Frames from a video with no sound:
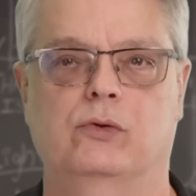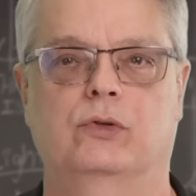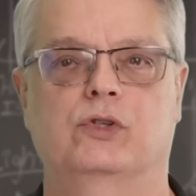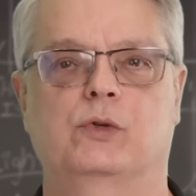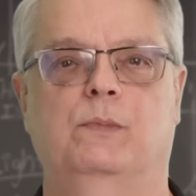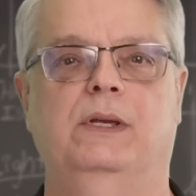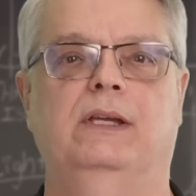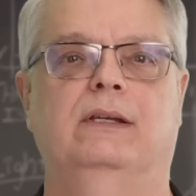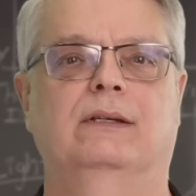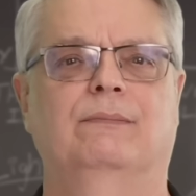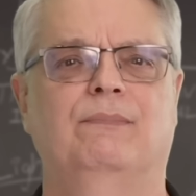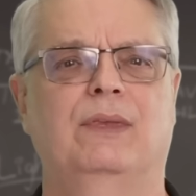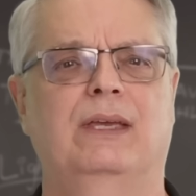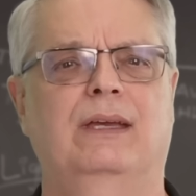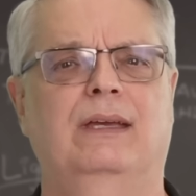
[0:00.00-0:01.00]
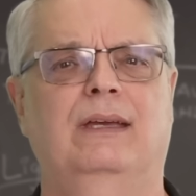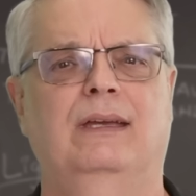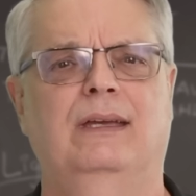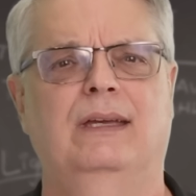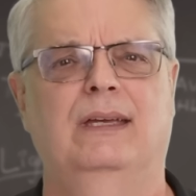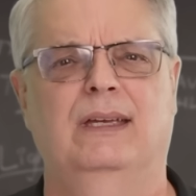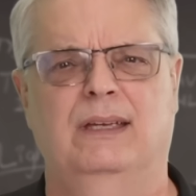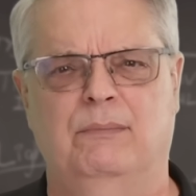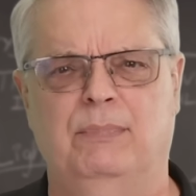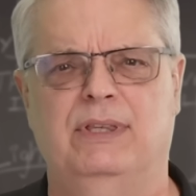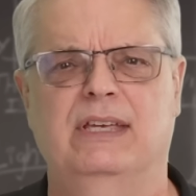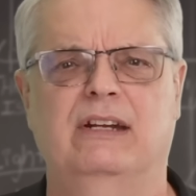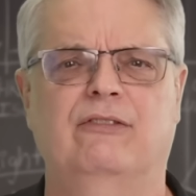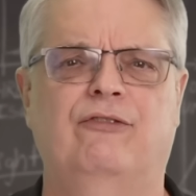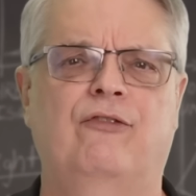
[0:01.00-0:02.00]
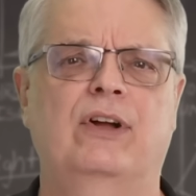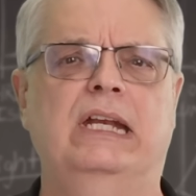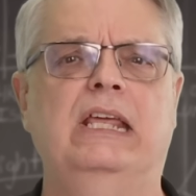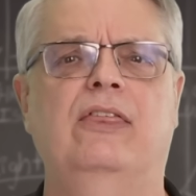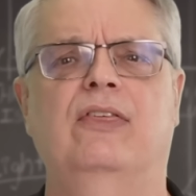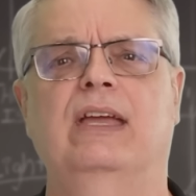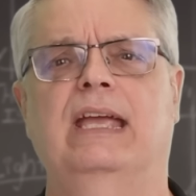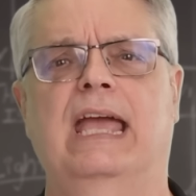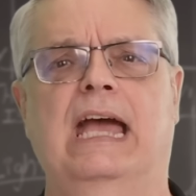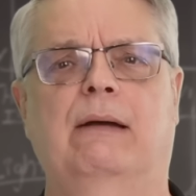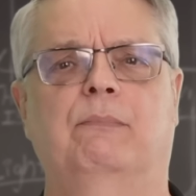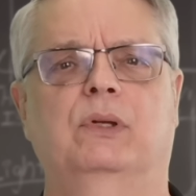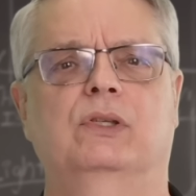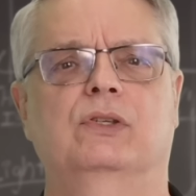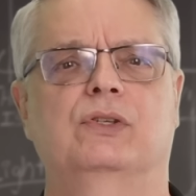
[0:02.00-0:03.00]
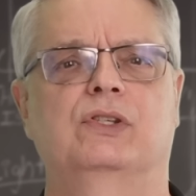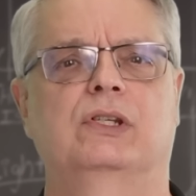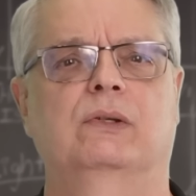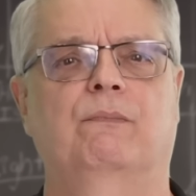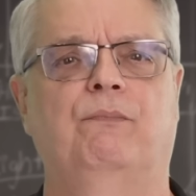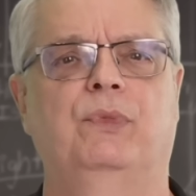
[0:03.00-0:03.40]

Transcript: so to speak. But then a funny thing happens.